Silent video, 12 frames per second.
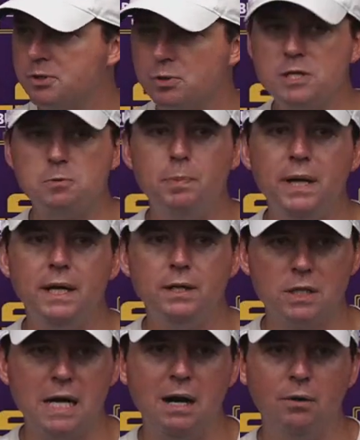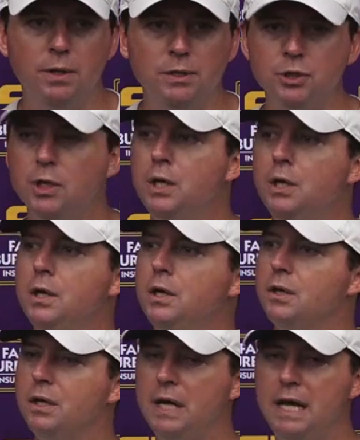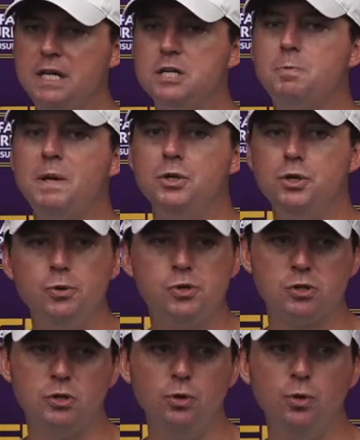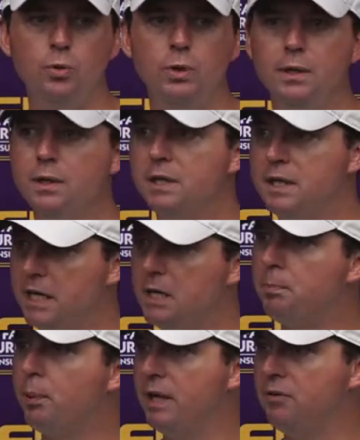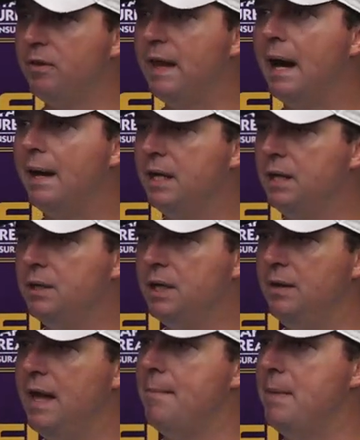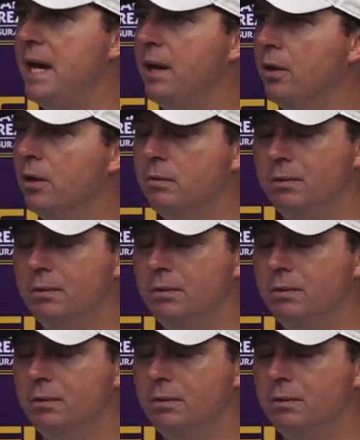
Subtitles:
So he's been in college, and he's been used to getting plays in that manner.